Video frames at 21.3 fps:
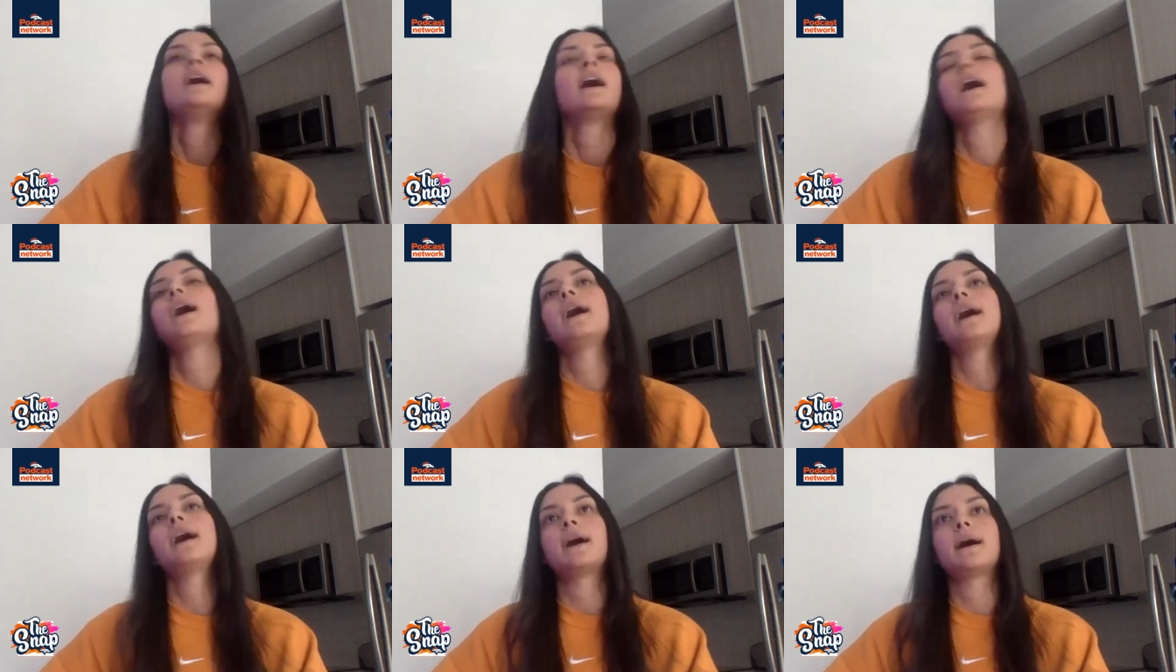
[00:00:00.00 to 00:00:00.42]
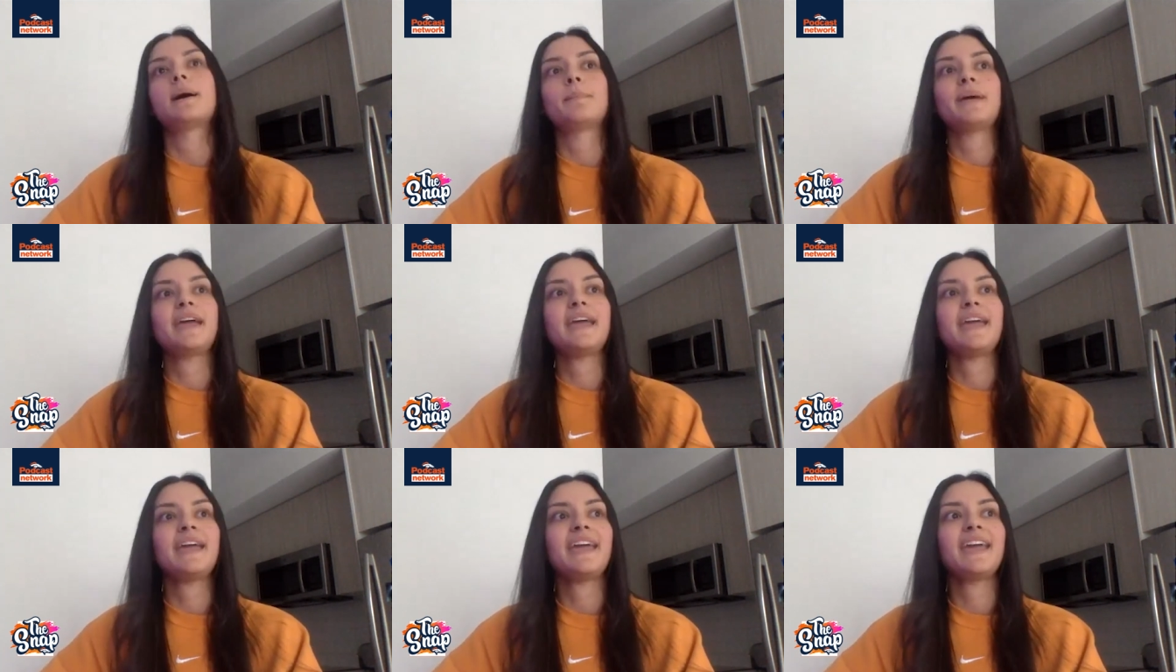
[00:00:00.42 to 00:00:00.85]

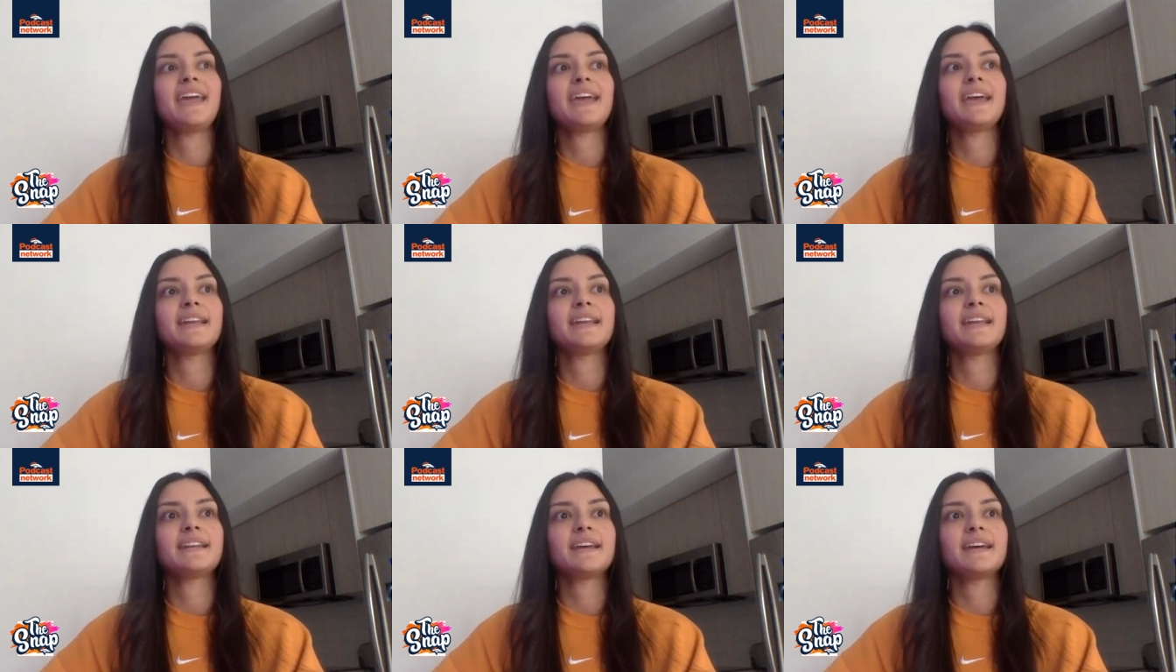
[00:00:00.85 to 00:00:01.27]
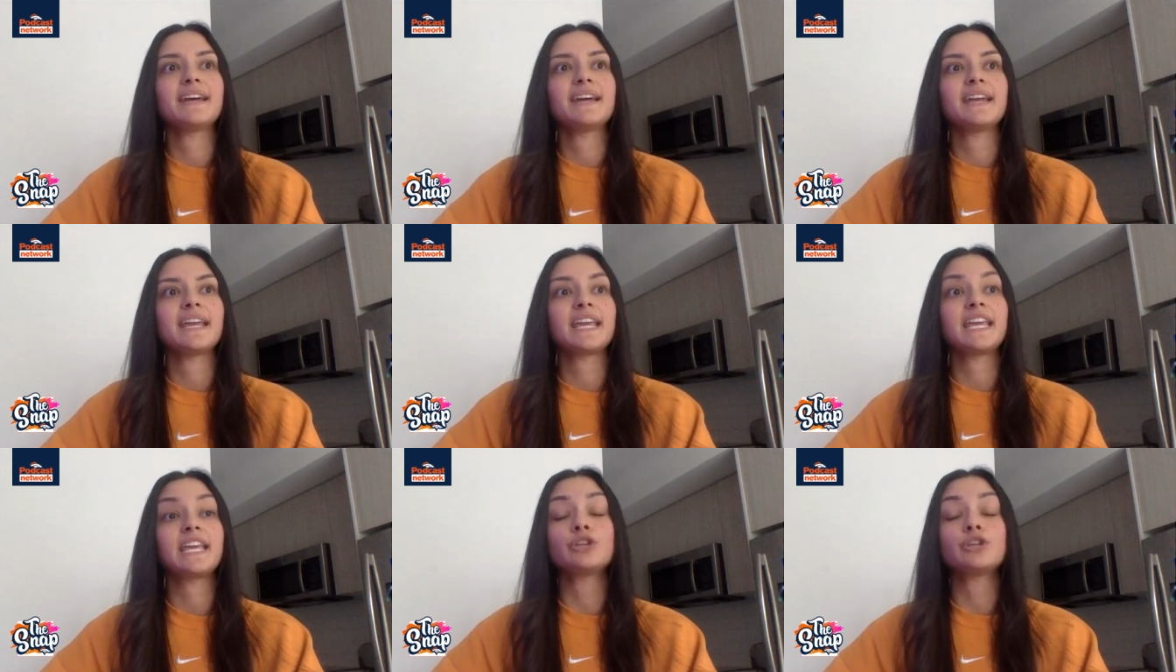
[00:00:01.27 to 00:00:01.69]
And
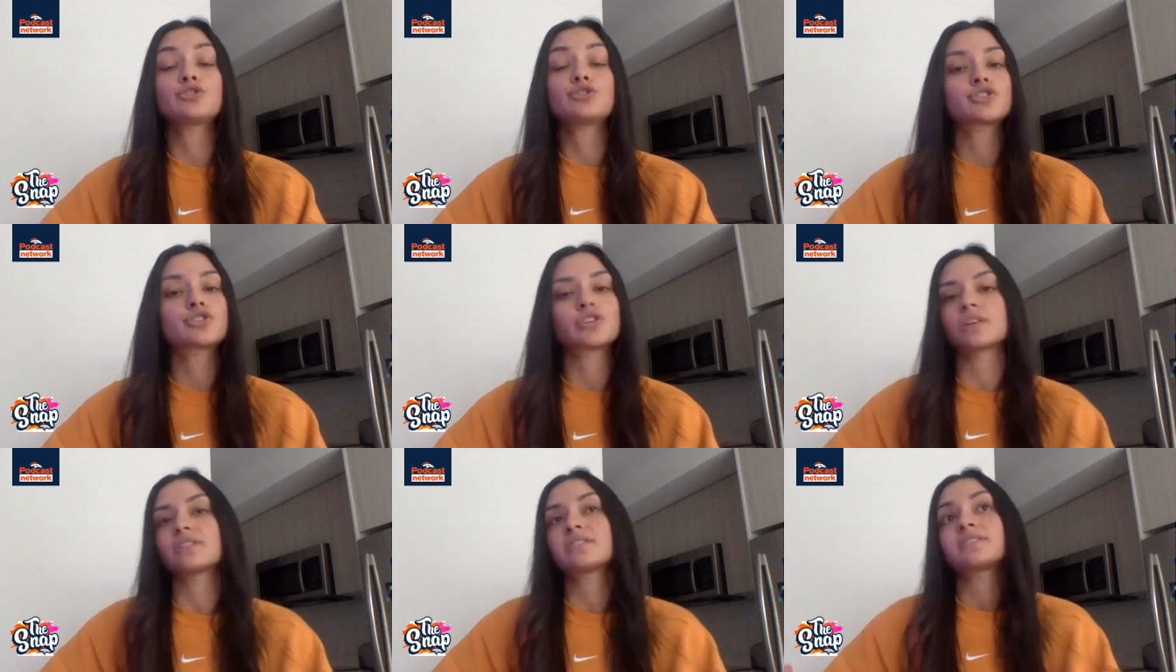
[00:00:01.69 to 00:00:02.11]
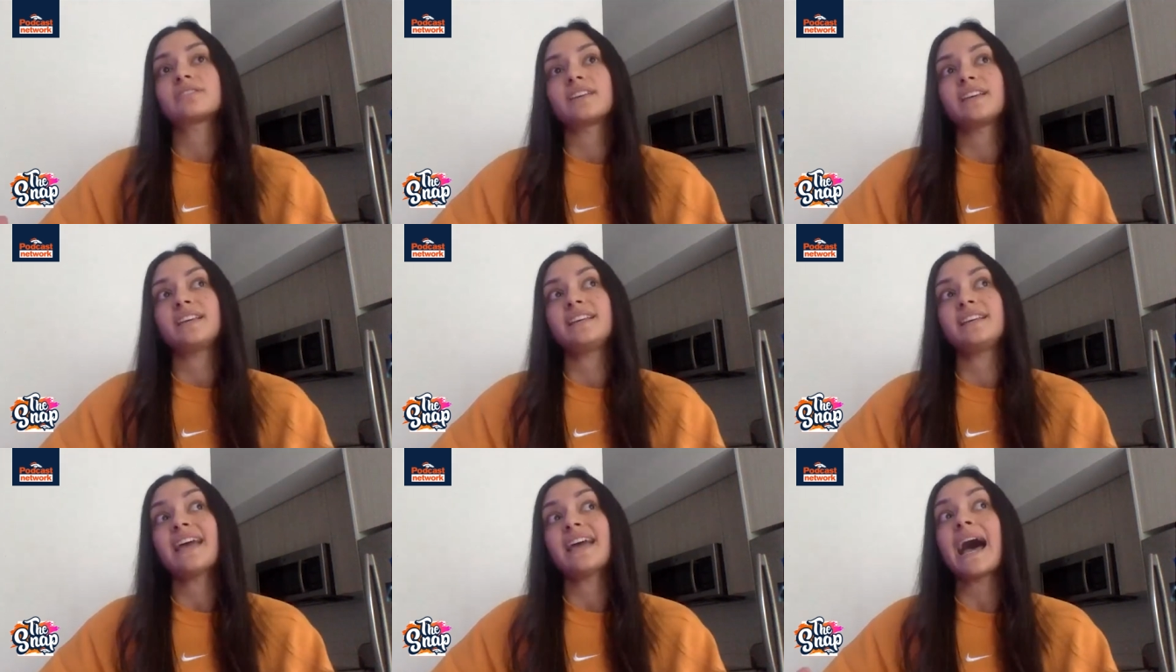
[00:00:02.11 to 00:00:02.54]

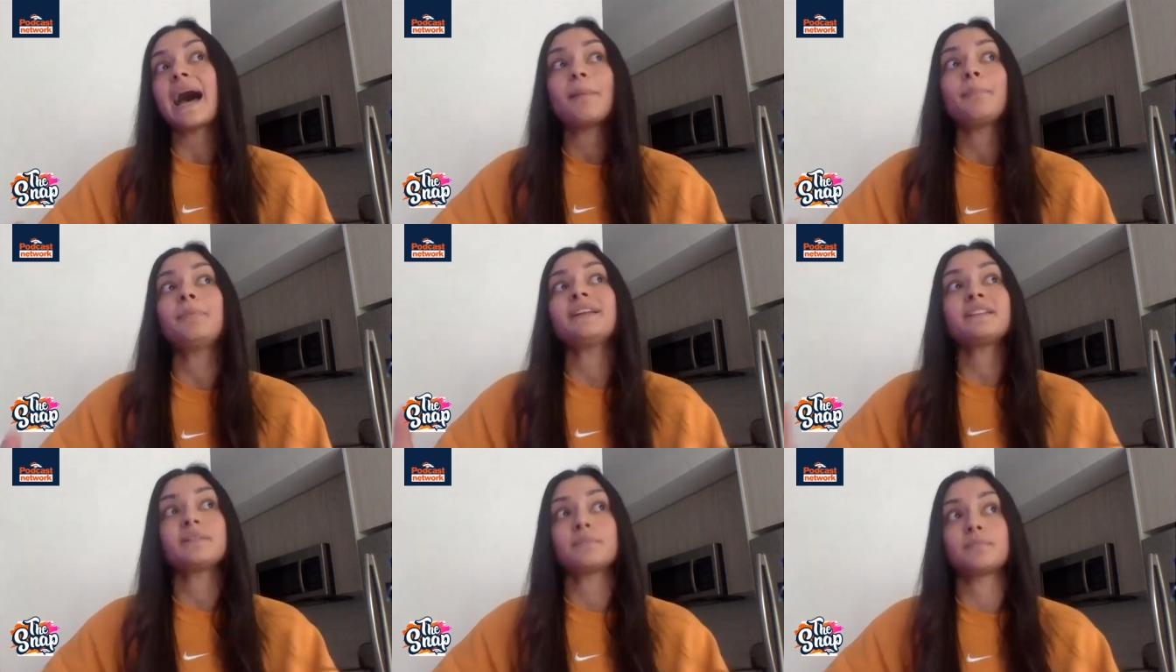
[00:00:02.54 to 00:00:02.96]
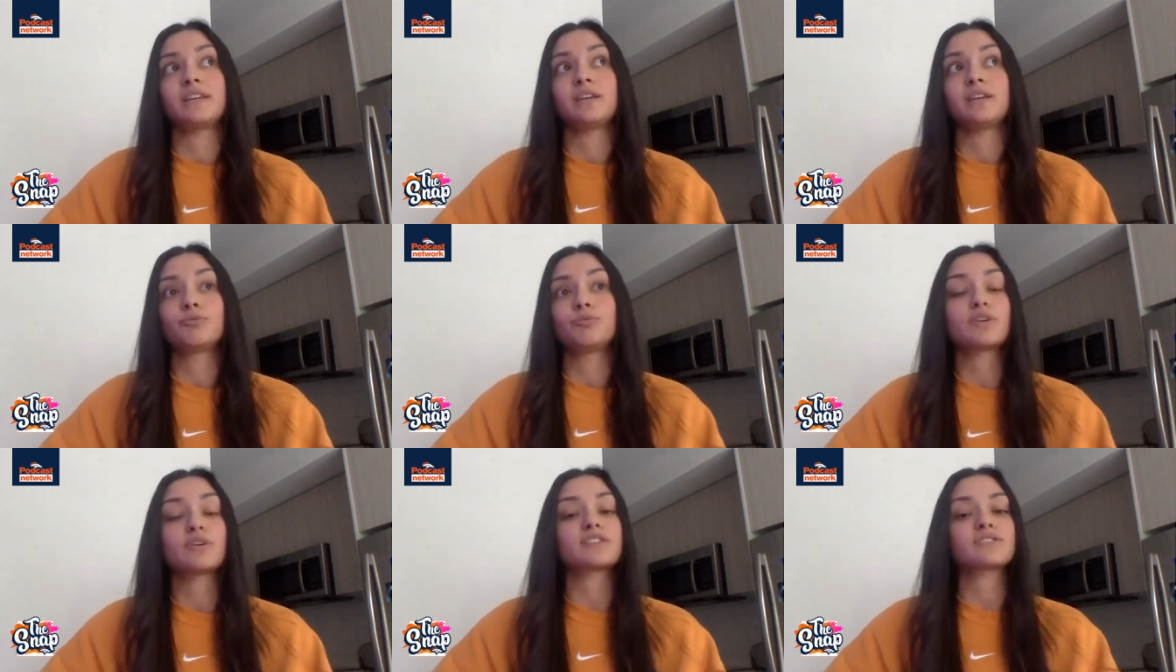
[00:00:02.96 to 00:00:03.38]
he happened to
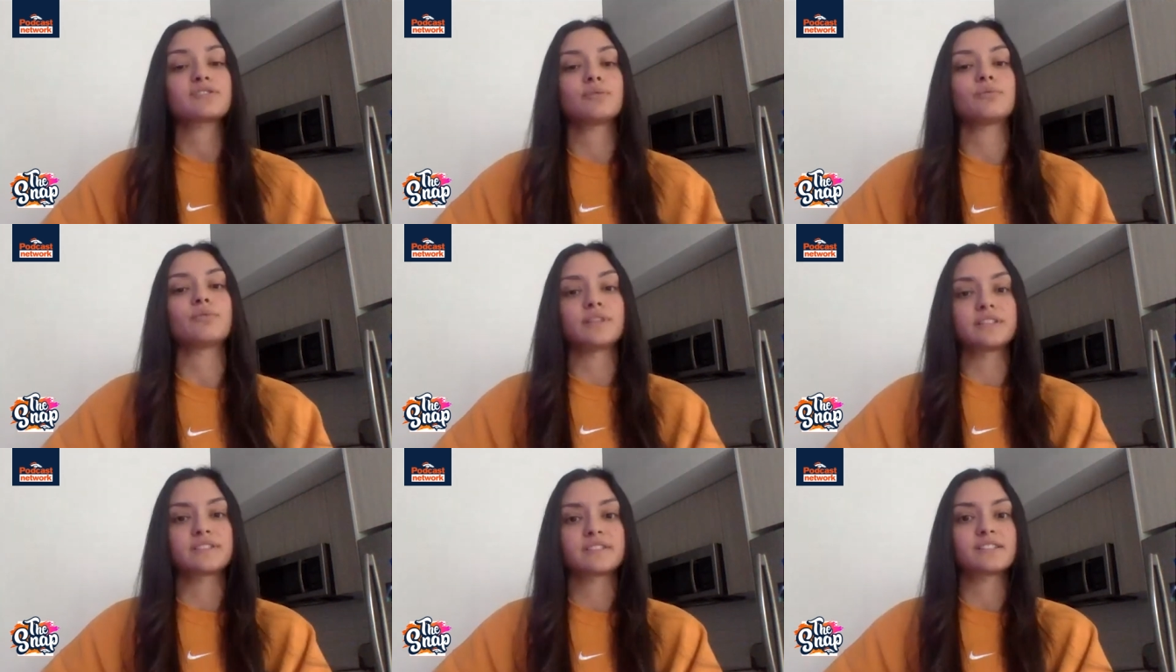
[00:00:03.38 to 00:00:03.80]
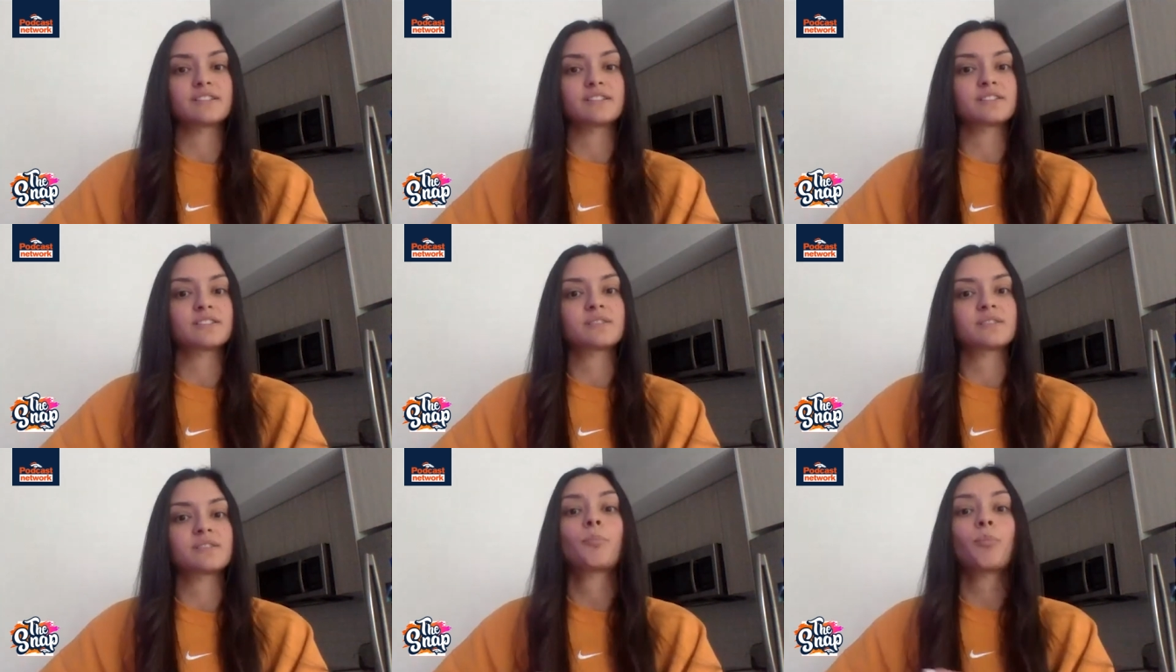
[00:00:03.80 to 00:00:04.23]
be Russell
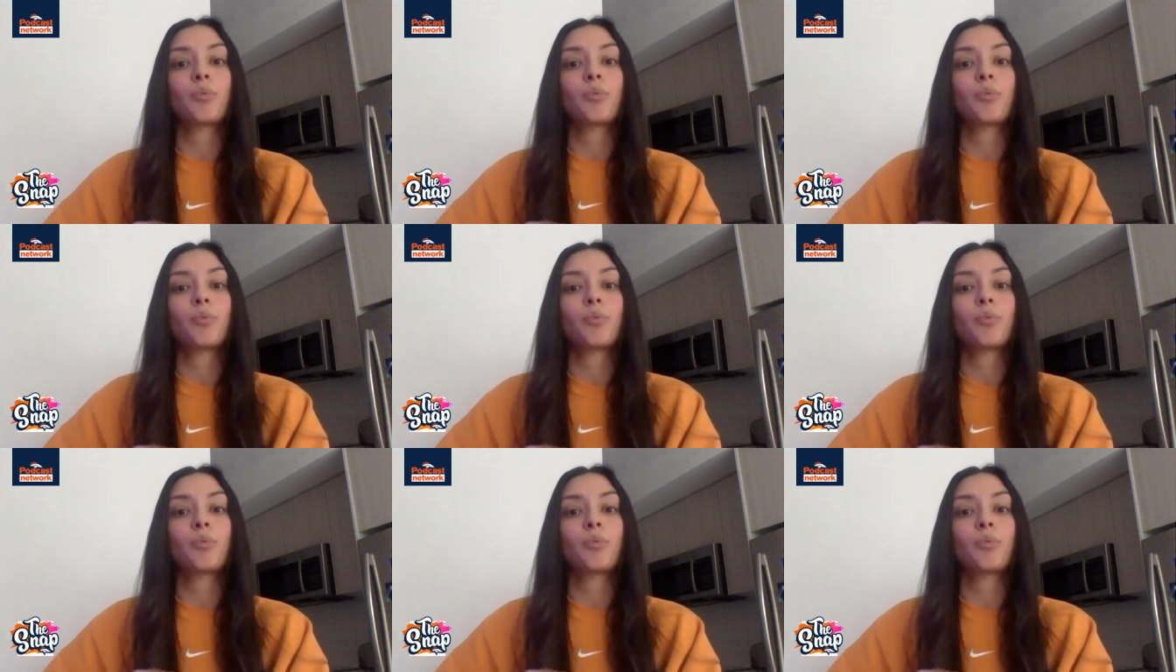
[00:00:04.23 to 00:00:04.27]
Wilson's